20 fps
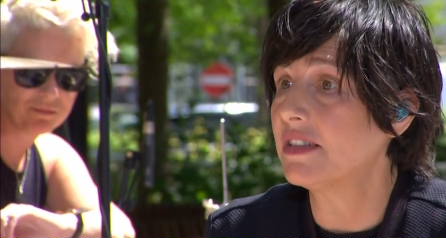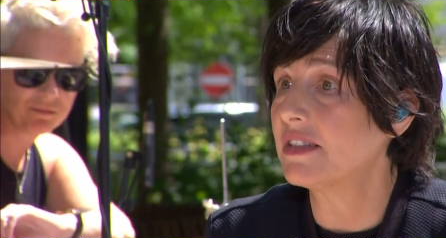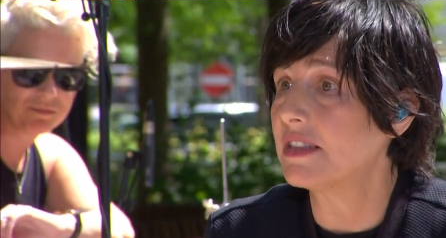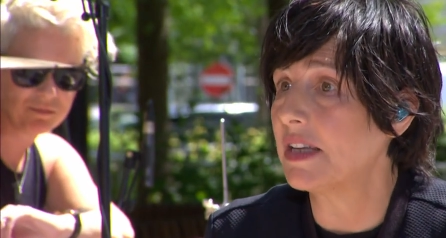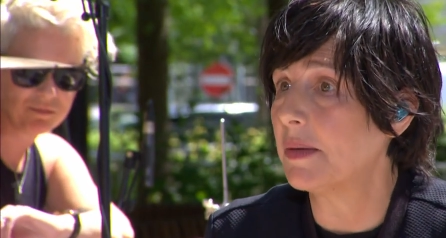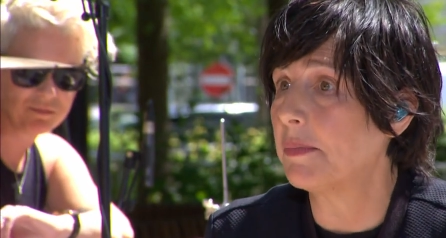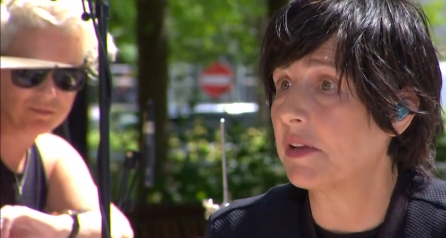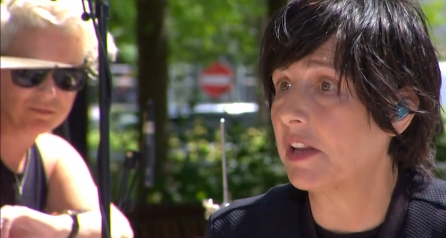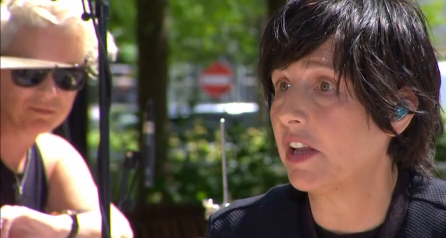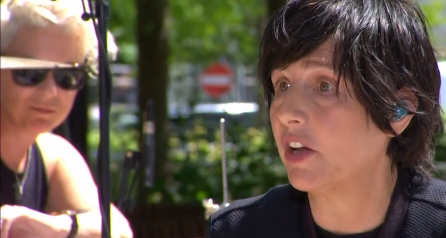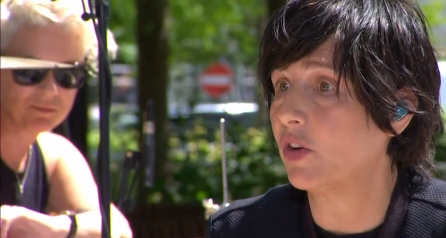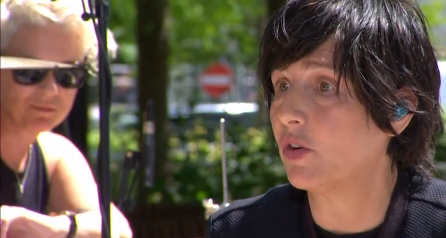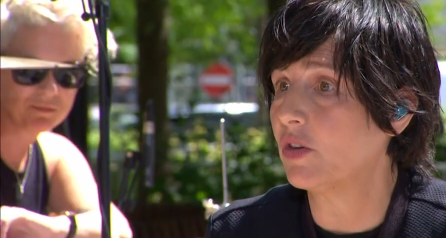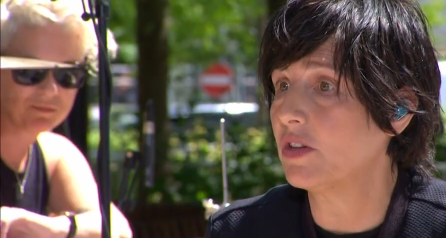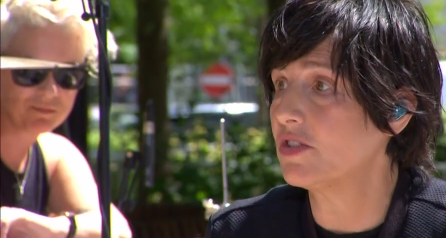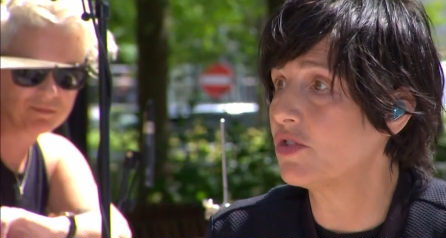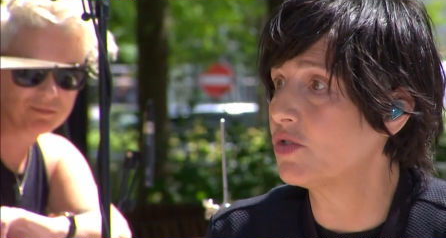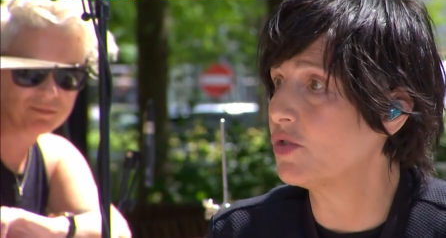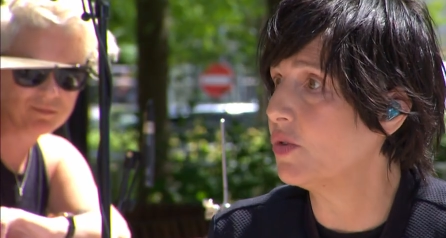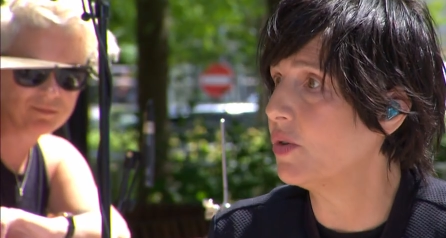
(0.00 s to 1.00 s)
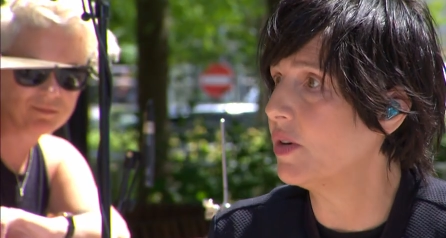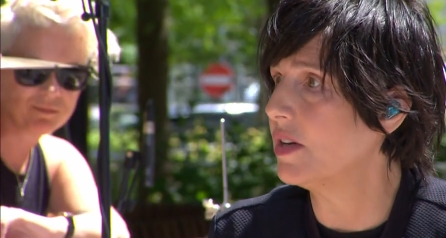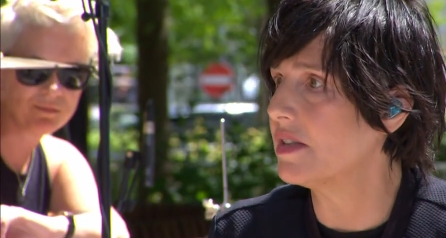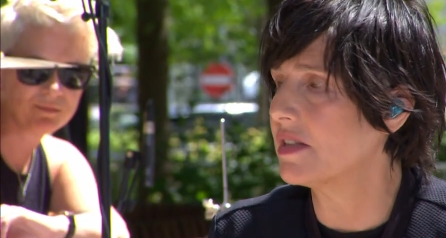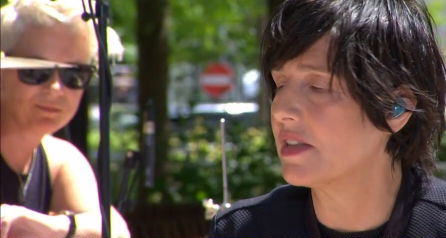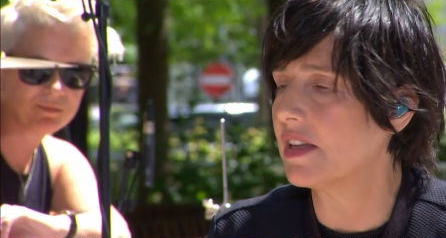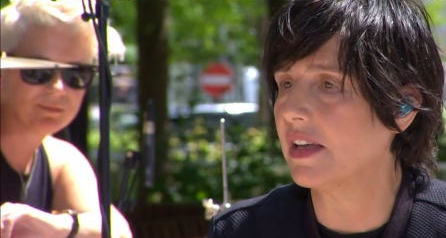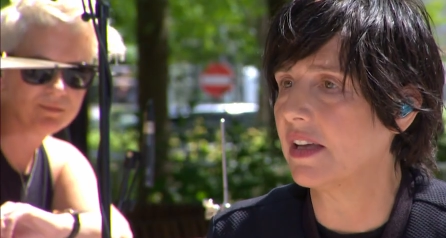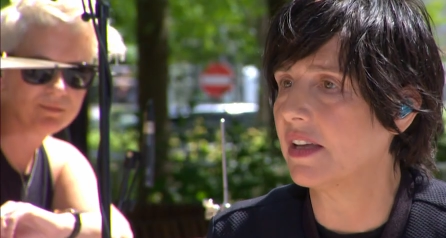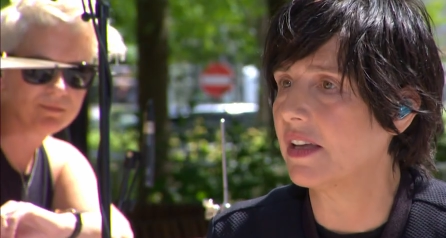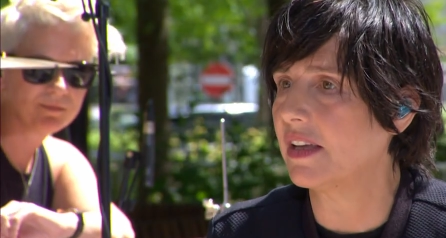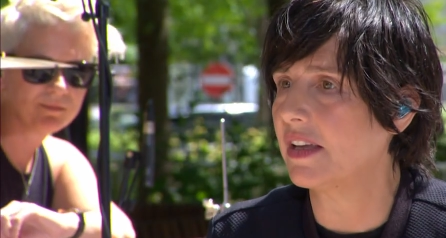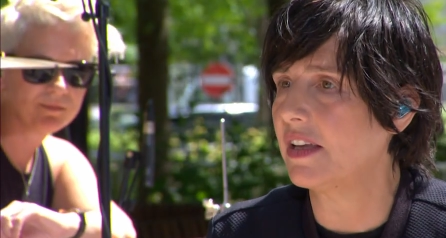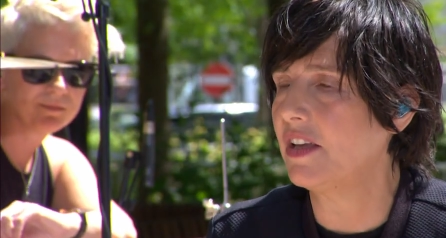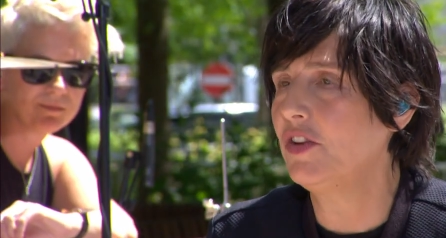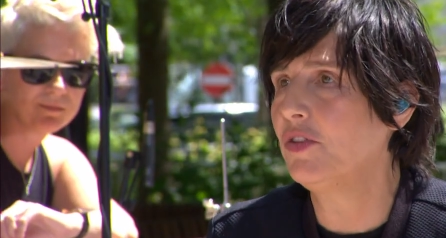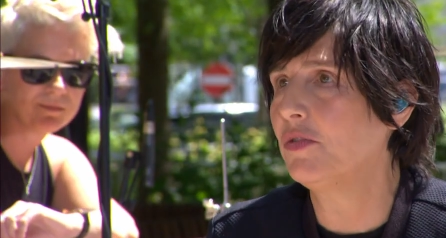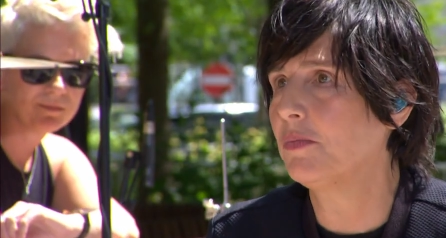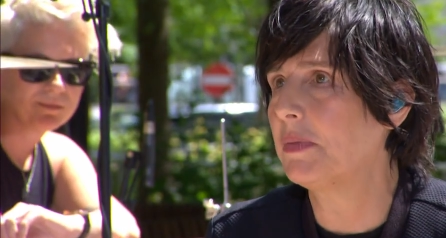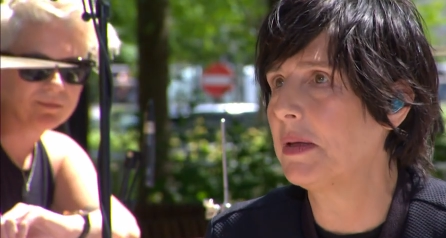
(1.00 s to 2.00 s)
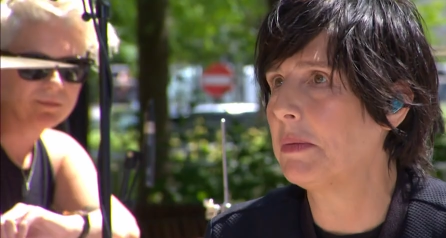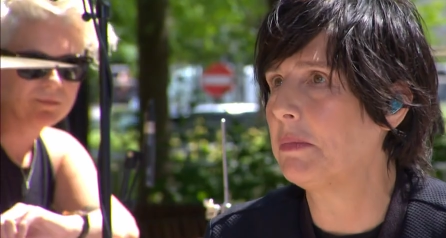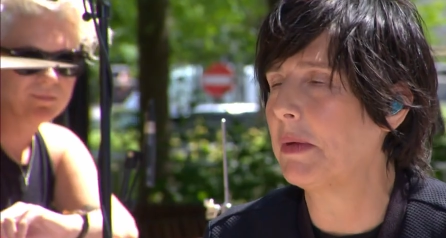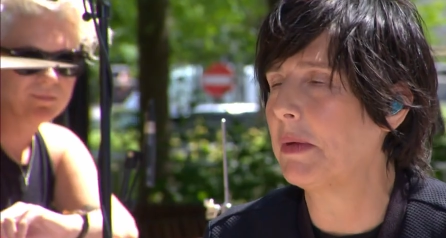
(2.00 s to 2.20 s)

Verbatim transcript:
Speaker 1: Yeah. Our audience. So it's like, you know, people